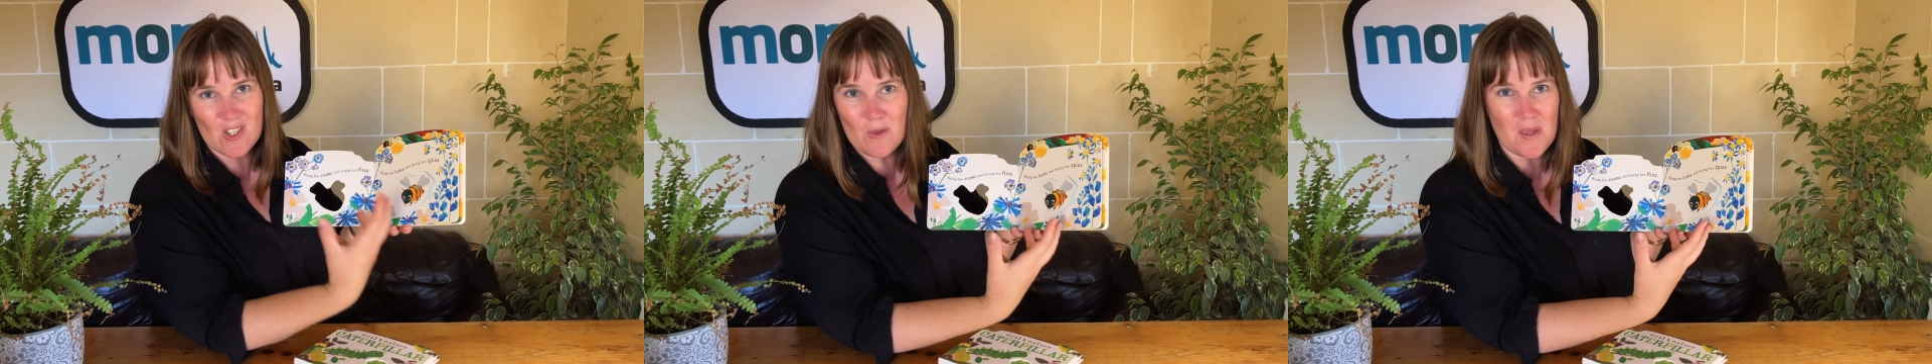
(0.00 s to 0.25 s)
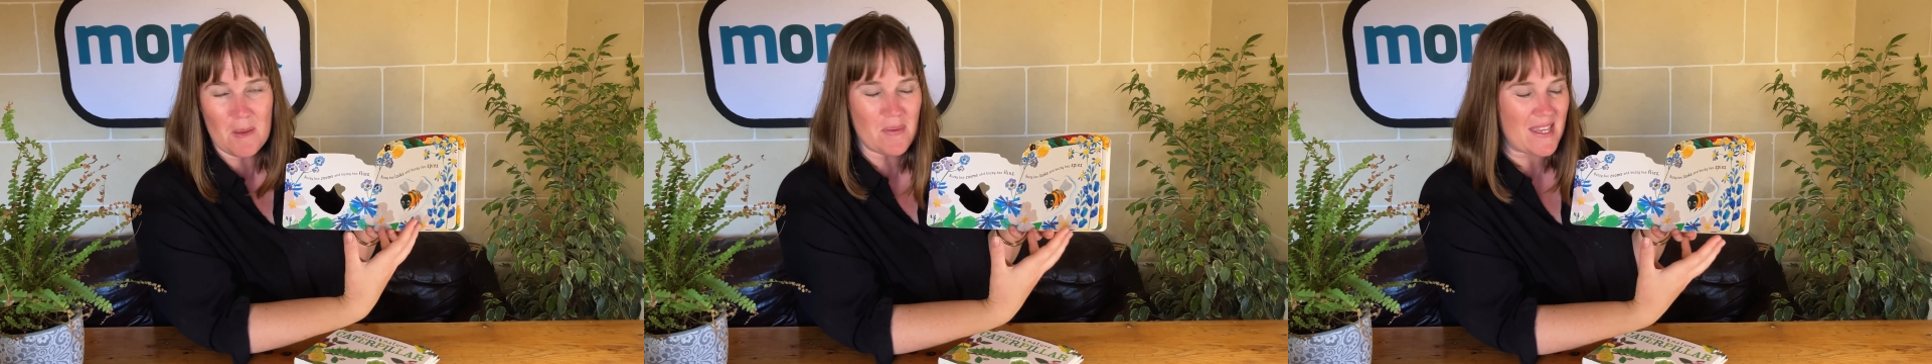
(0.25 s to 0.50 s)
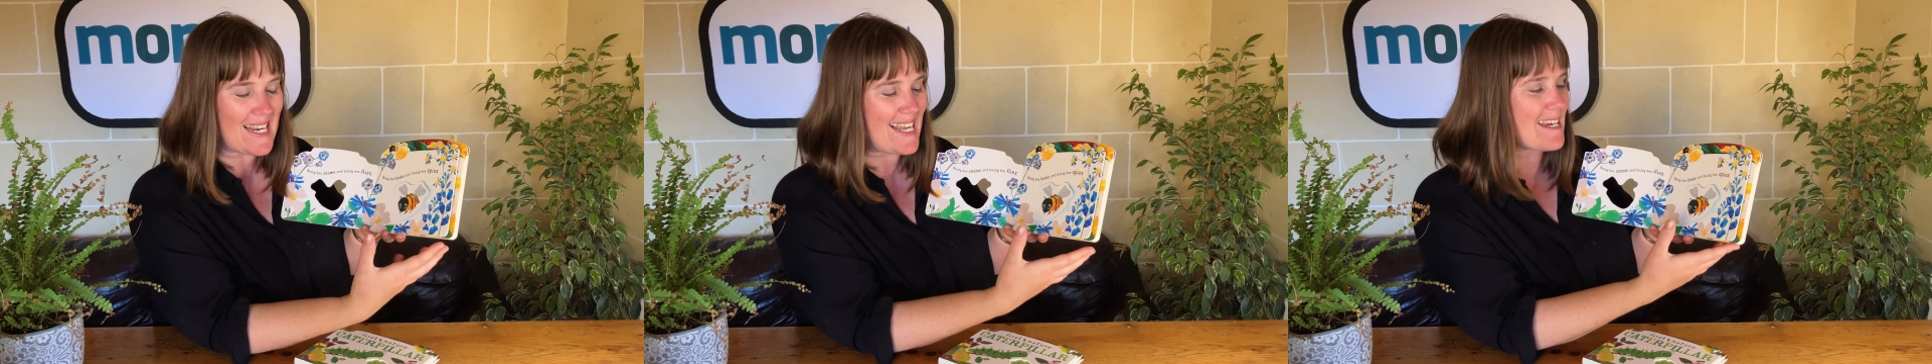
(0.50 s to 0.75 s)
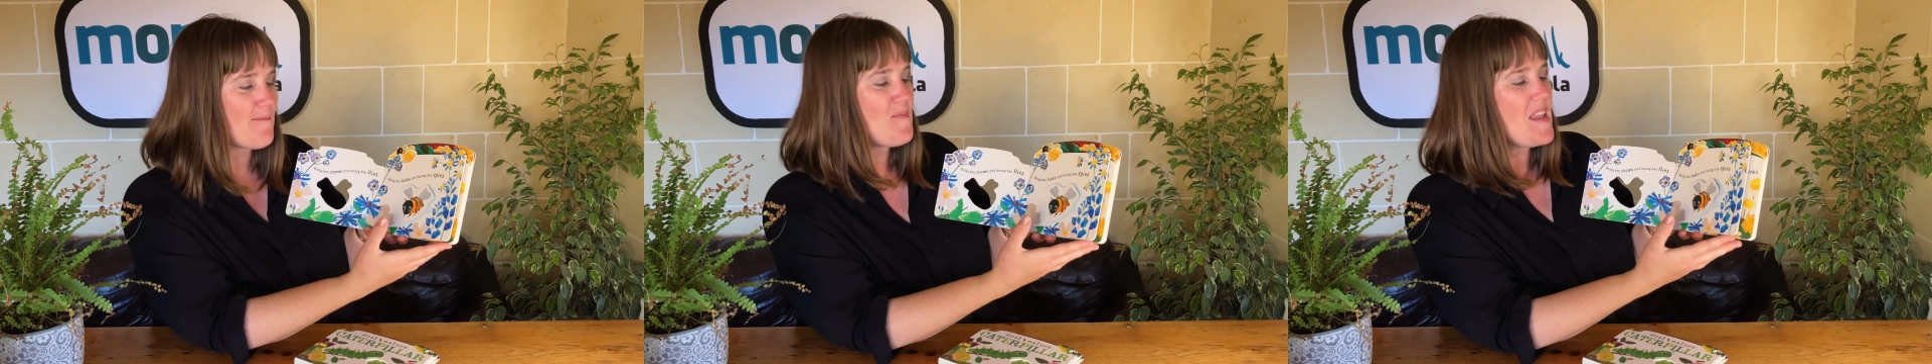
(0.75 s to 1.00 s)
to be
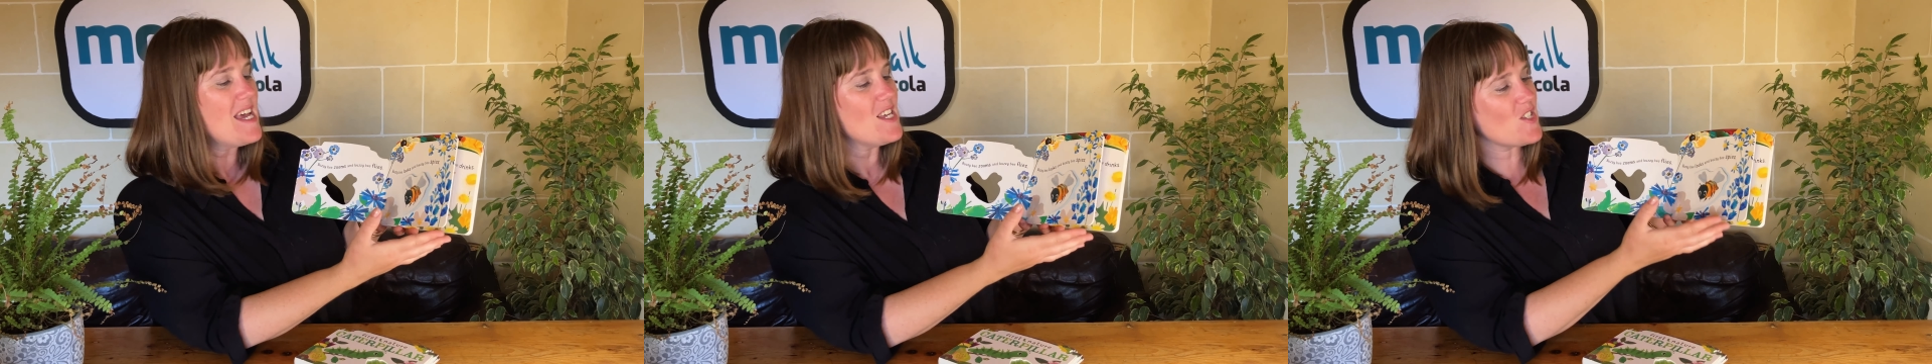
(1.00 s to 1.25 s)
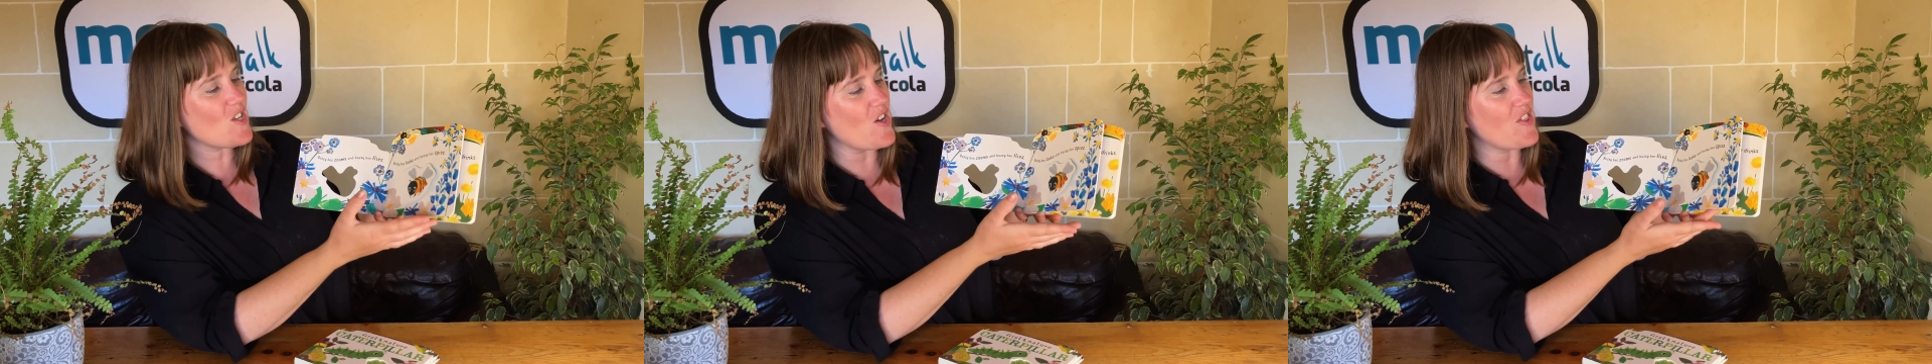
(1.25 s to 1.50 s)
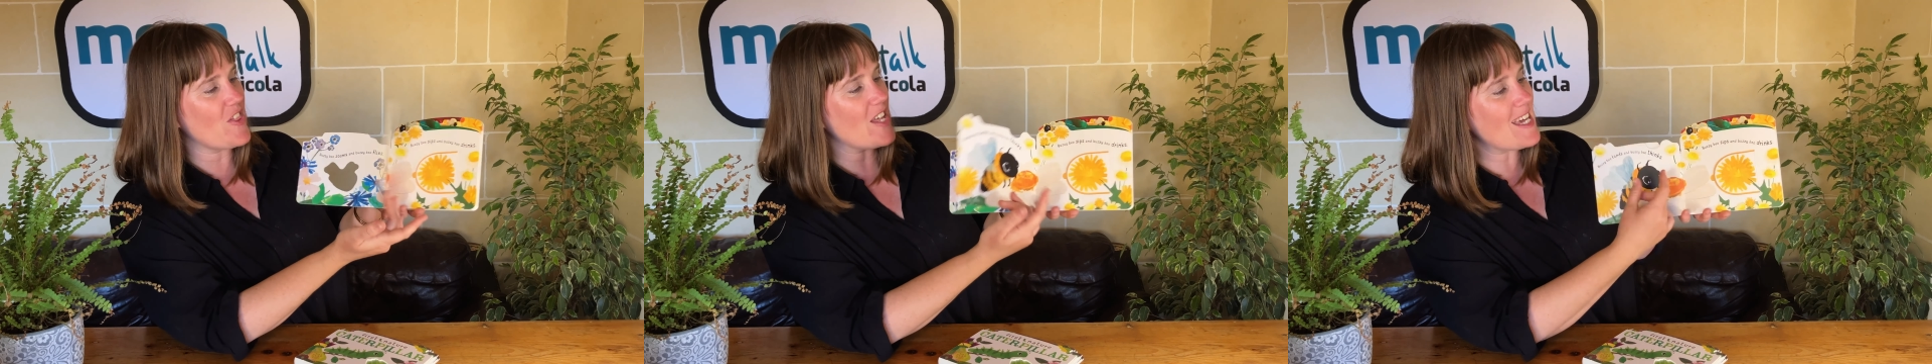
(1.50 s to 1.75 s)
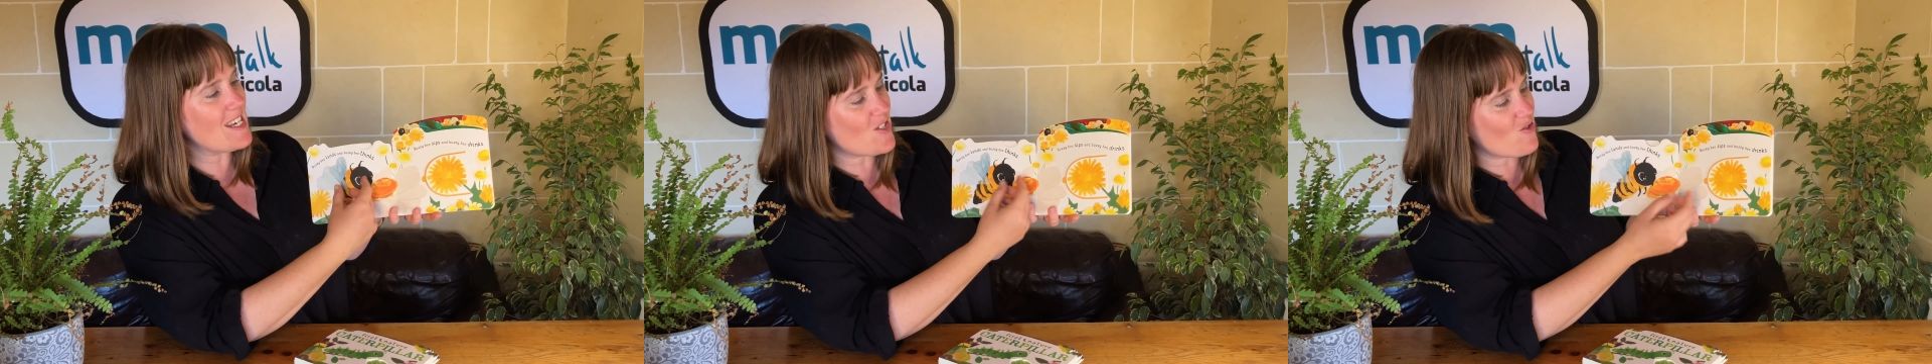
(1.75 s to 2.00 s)
appealing. So the
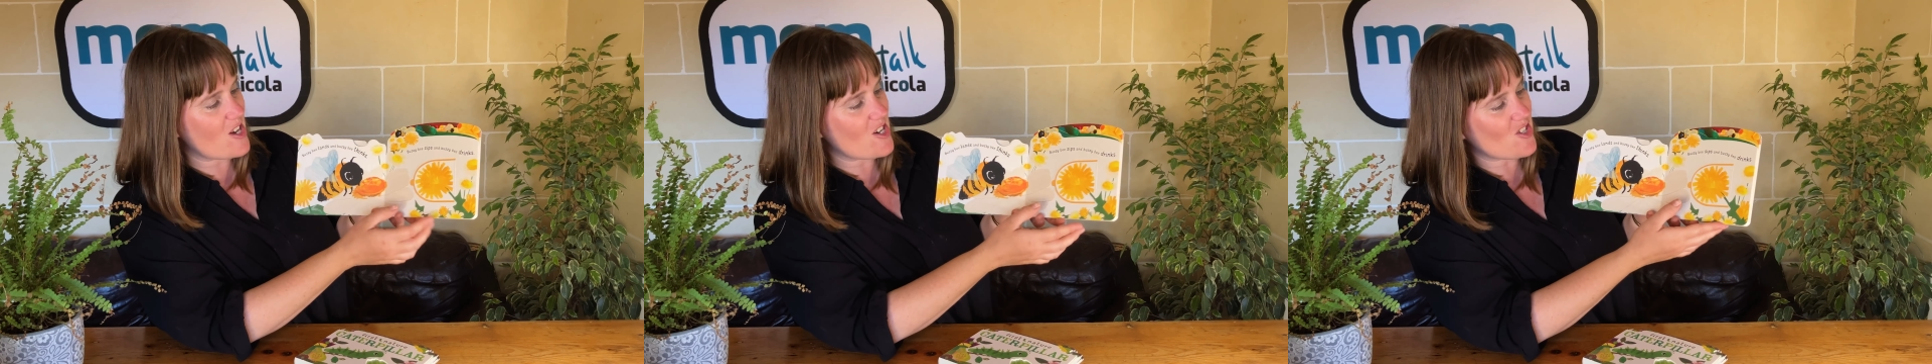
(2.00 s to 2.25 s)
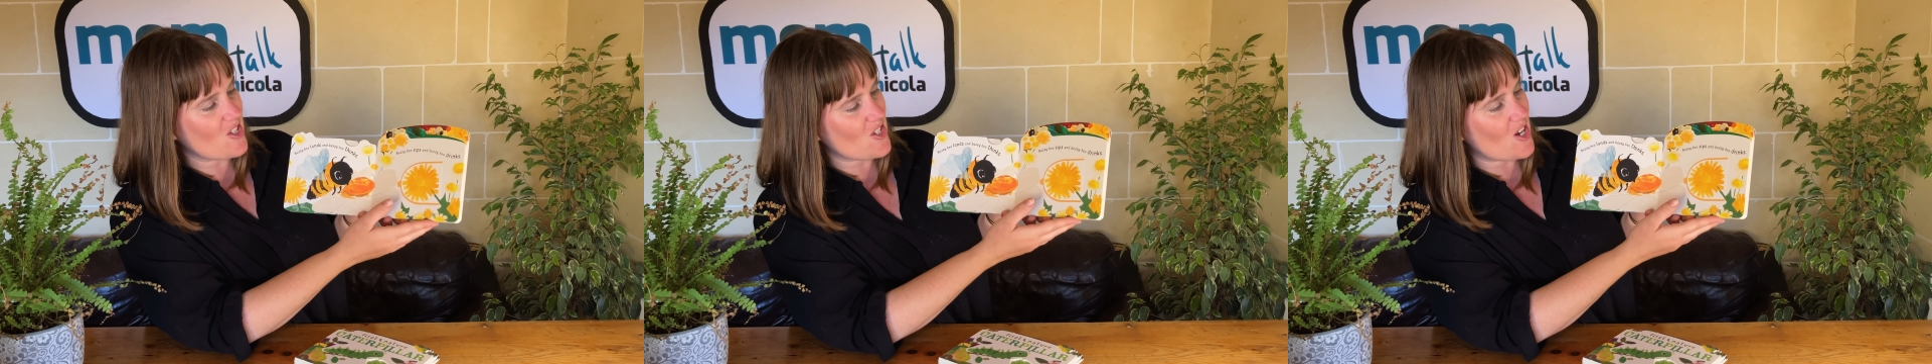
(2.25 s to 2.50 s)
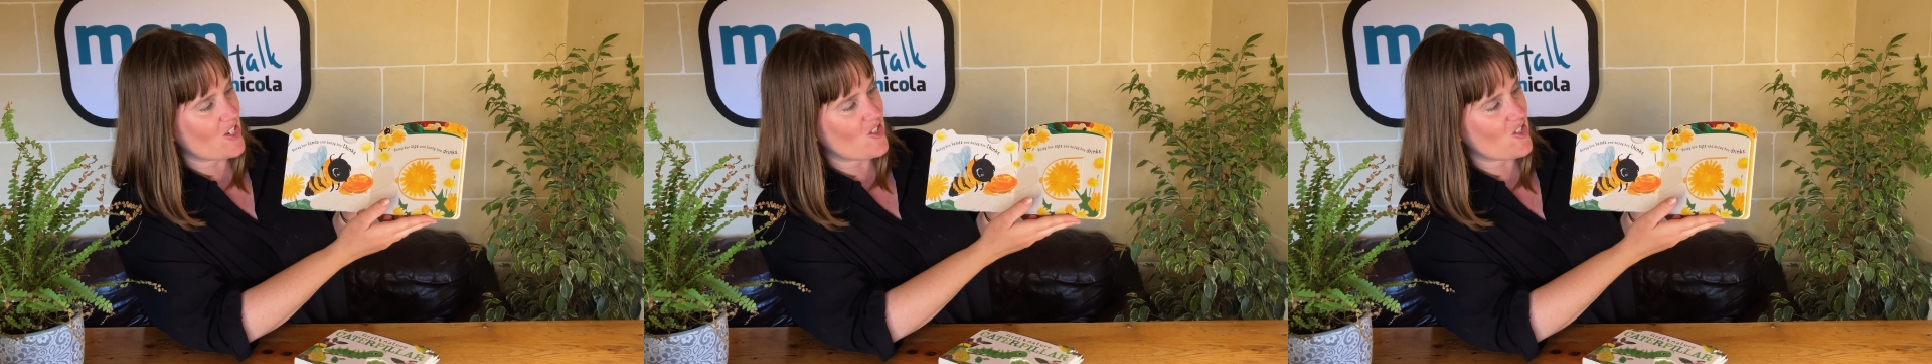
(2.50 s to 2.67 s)
illustrations are